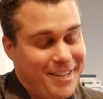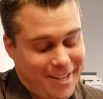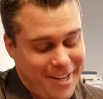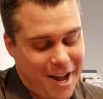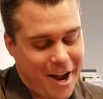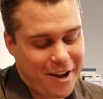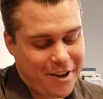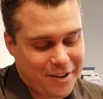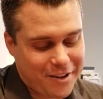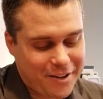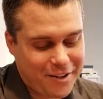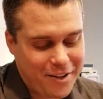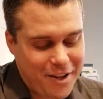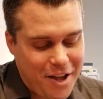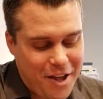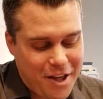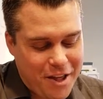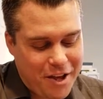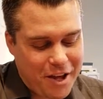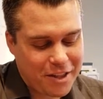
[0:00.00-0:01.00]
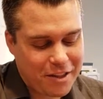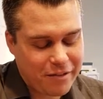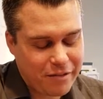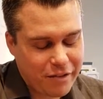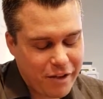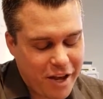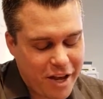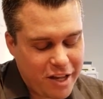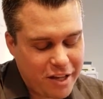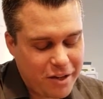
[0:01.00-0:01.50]
Yeah. You got the
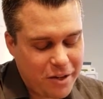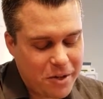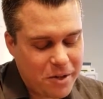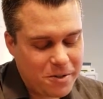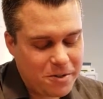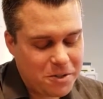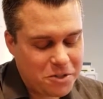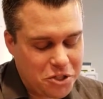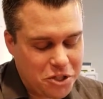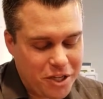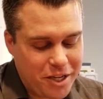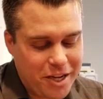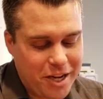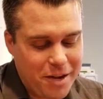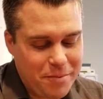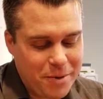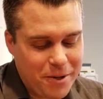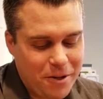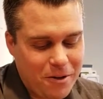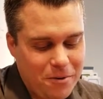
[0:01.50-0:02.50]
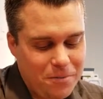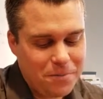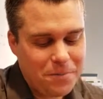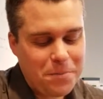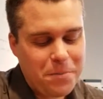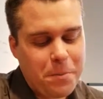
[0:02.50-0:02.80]
VA loan, the GI Bill.